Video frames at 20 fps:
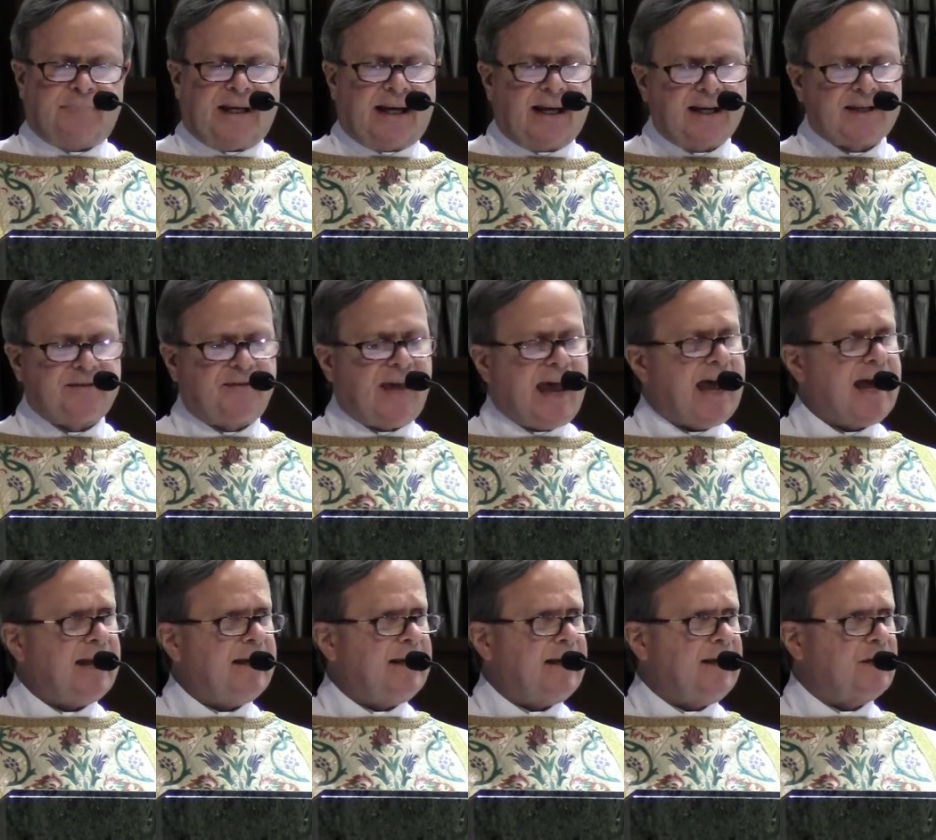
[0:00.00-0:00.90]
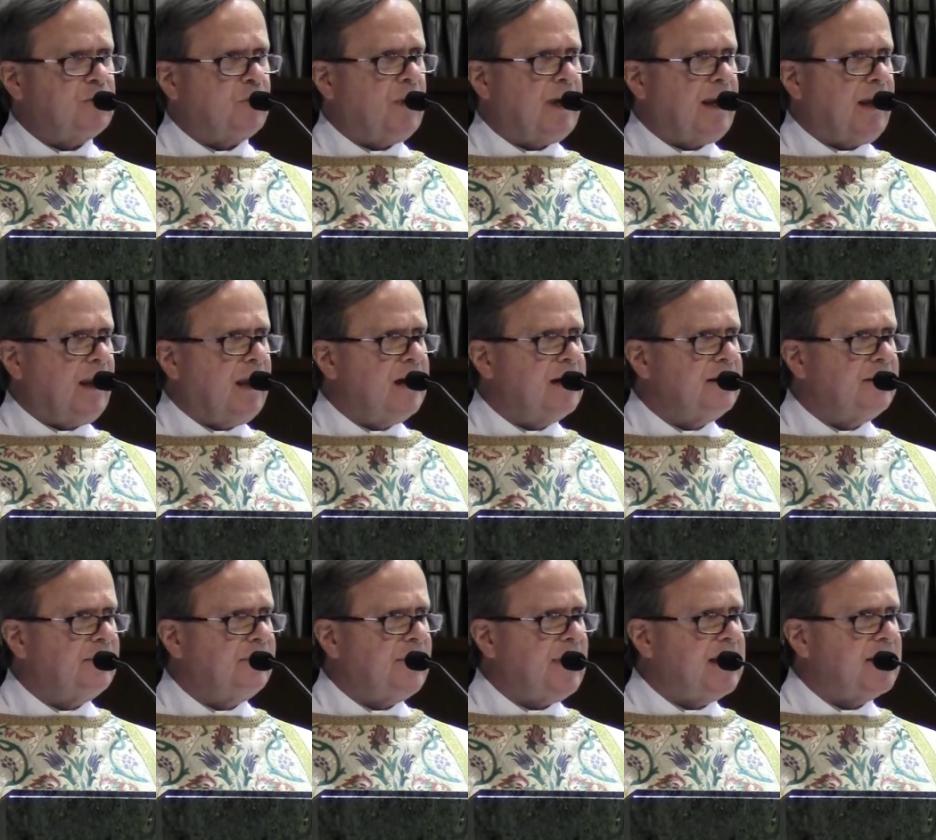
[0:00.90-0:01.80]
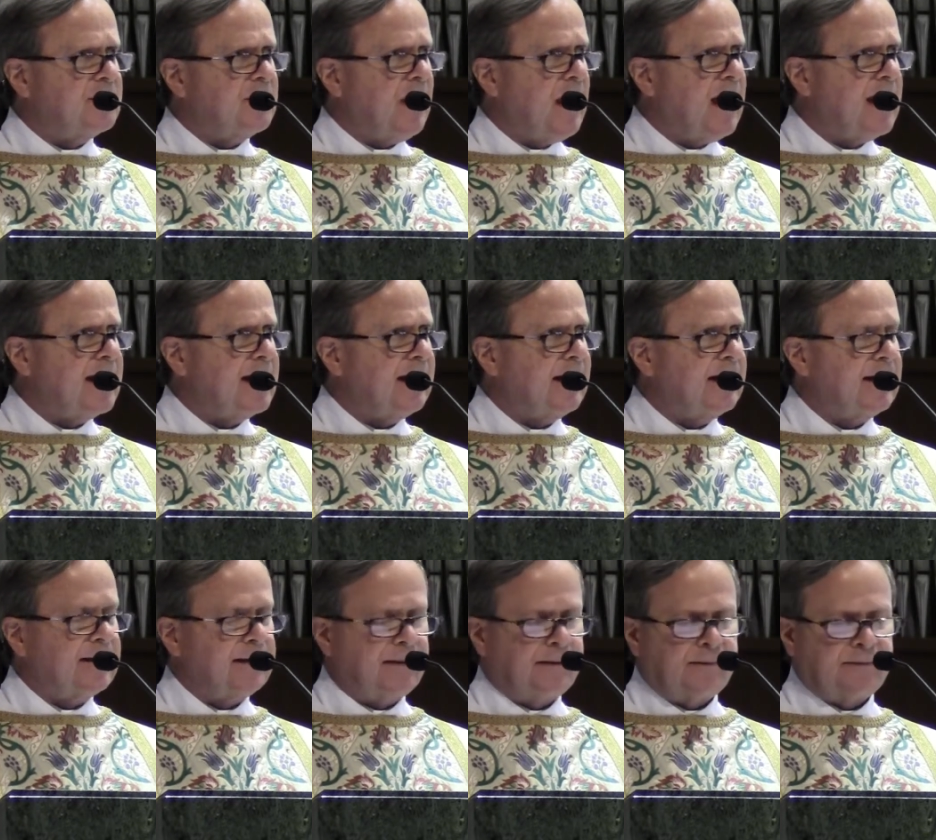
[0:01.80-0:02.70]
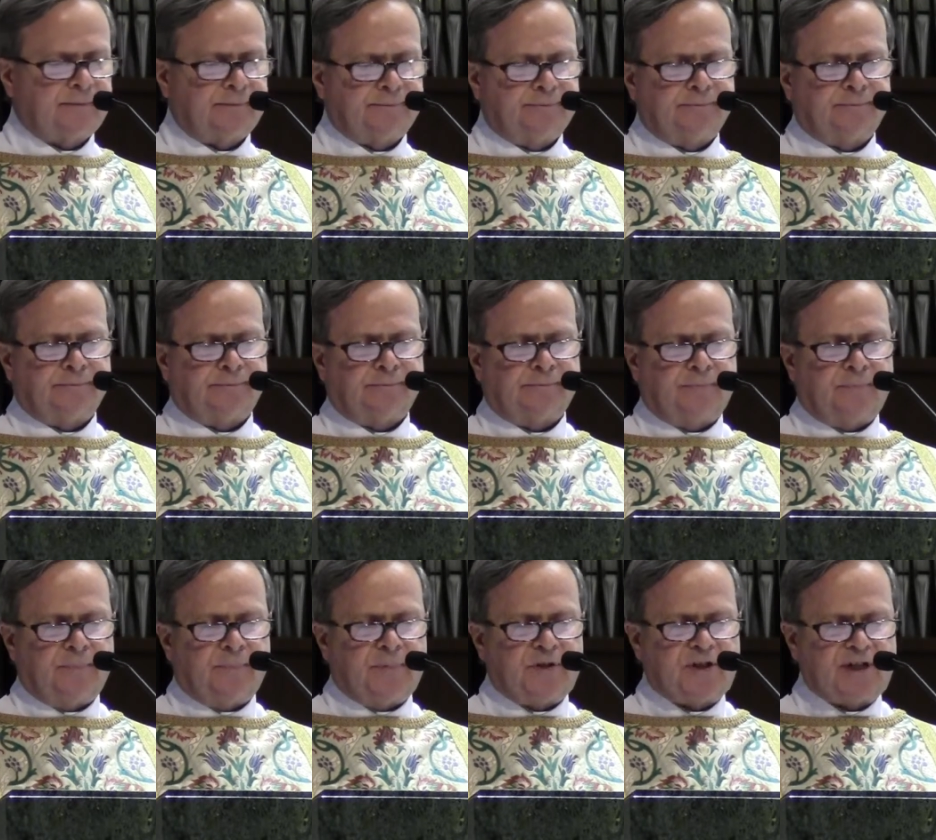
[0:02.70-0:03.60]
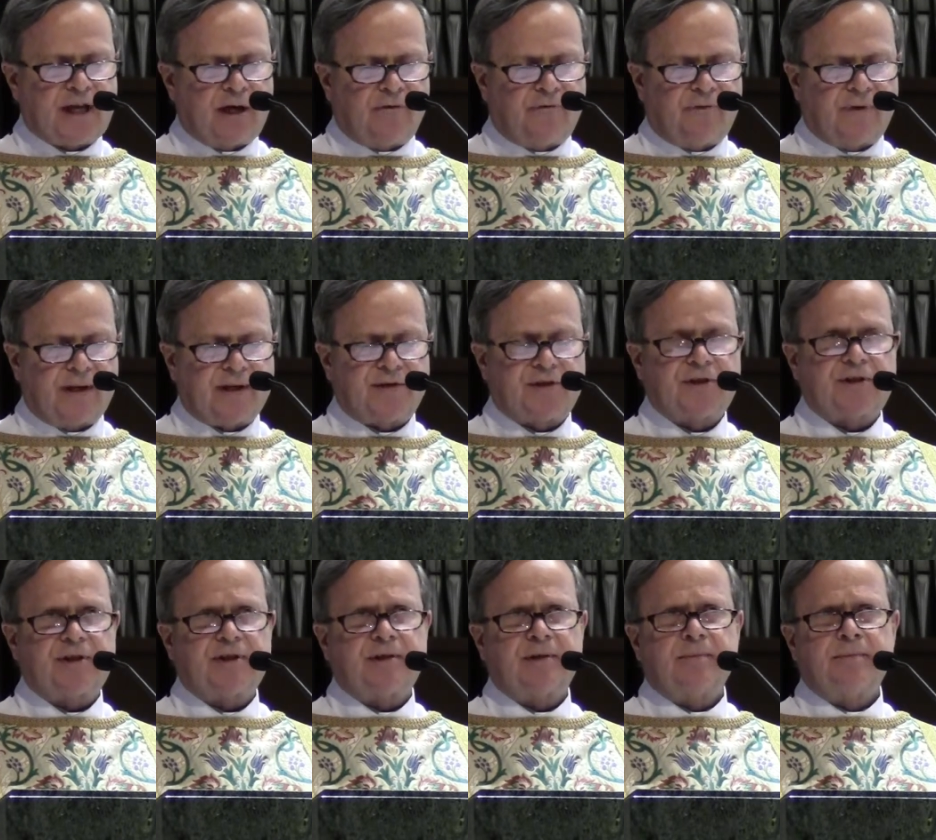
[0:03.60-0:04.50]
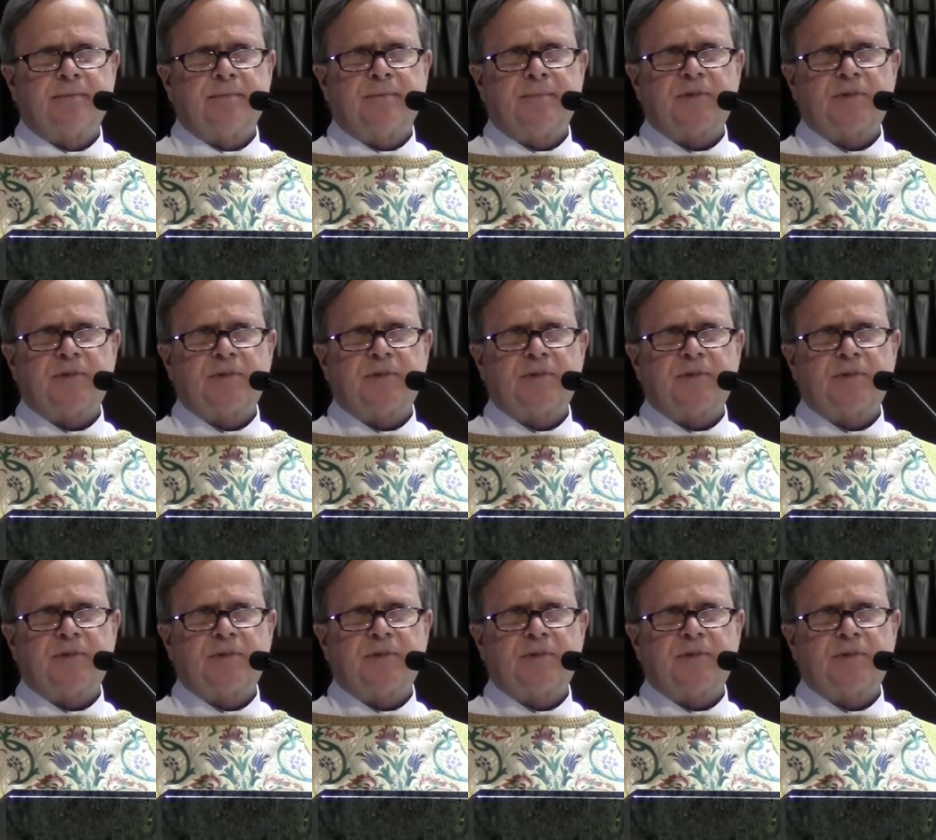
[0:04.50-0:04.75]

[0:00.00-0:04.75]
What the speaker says: Because that is what love is like. Selfless,